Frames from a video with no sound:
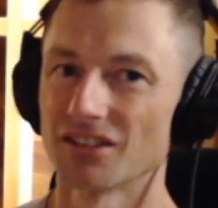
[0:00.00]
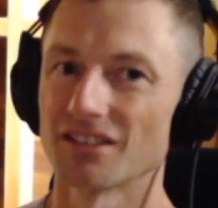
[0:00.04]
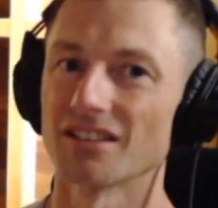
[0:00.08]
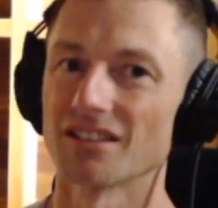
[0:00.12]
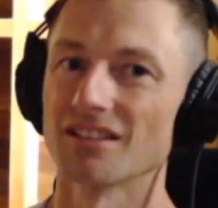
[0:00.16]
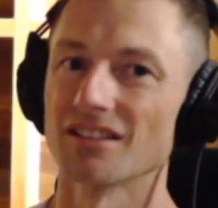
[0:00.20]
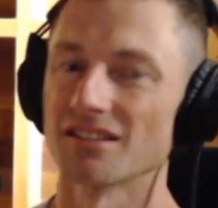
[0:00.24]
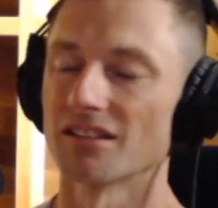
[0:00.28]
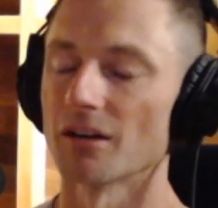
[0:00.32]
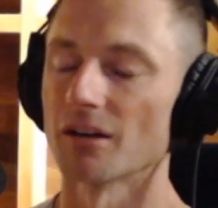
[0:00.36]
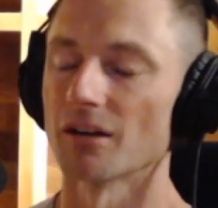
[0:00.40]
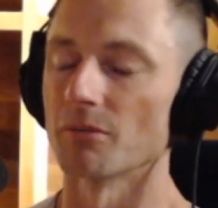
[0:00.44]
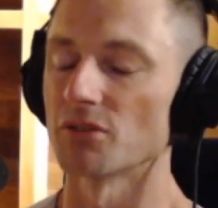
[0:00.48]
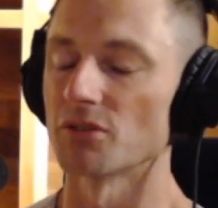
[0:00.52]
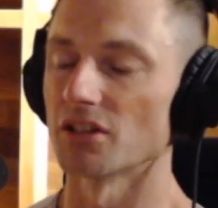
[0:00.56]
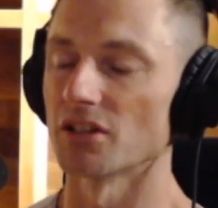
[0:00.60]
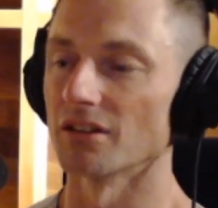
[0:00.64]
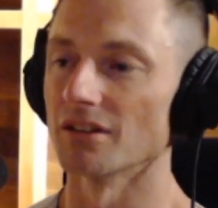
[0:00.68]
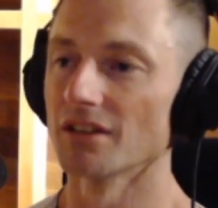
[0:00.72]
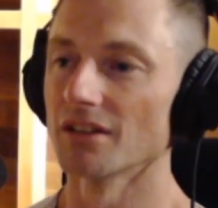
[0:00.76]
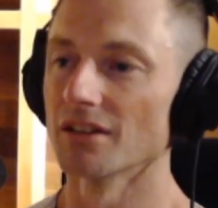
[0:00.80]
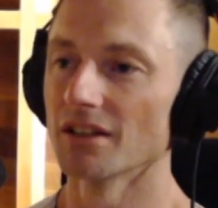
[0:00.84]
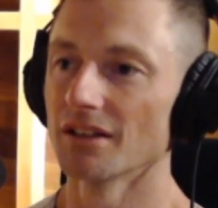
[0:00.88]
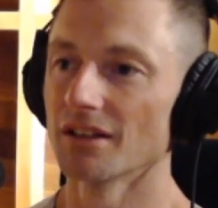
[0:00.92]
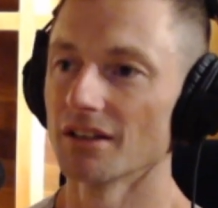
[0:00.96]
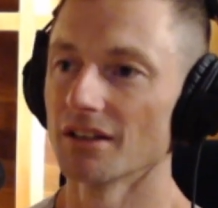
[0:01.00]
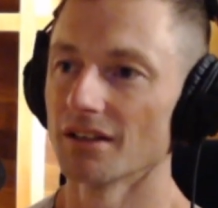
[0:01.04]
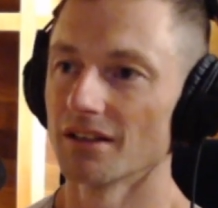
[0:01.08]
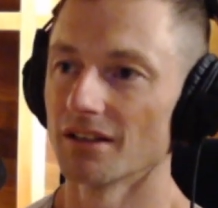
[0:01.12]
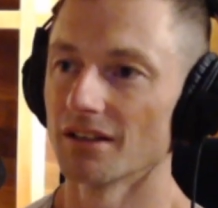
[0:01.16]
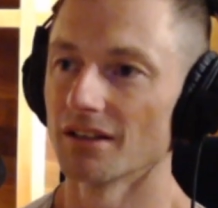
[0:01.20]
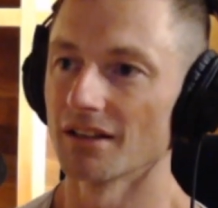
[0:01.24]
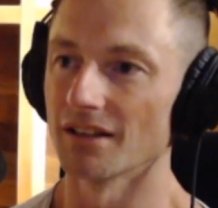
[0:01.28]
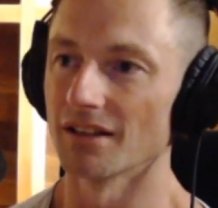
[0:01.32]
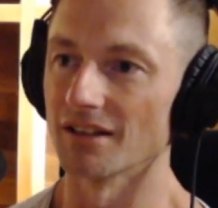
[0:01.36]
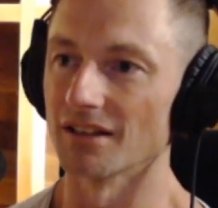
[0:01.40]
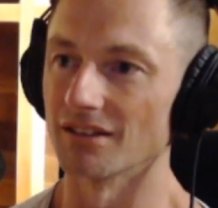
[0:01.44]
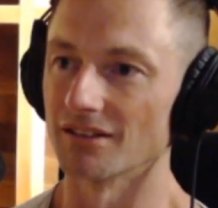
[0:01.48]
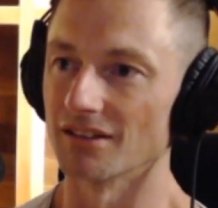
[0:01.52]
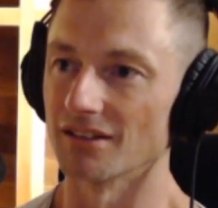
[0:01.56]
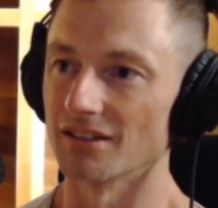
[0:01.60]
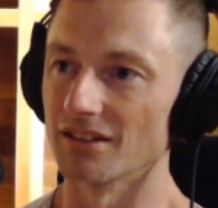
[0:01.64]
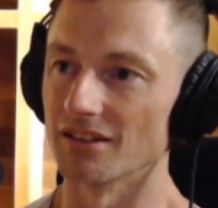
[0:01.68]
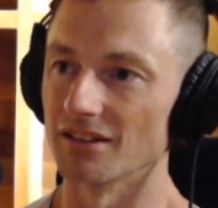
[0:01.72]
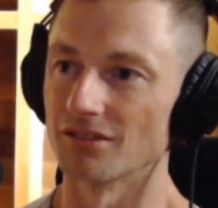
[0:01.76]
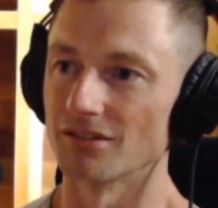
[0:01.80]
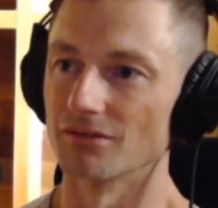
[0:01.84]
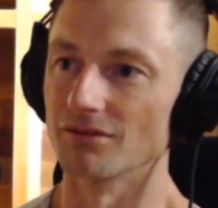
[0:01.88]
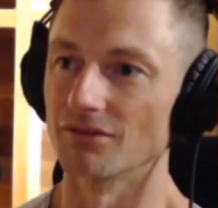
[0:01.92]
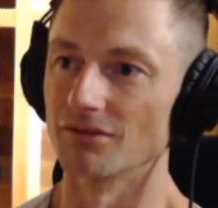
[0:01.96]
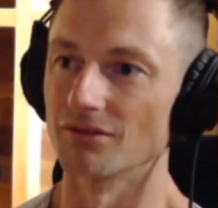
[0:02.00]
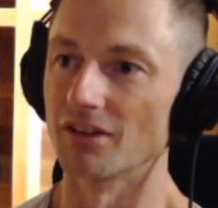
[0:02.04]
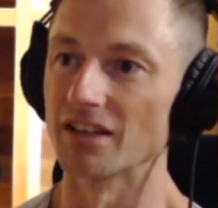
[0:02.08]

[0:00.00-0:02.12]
consumption and to this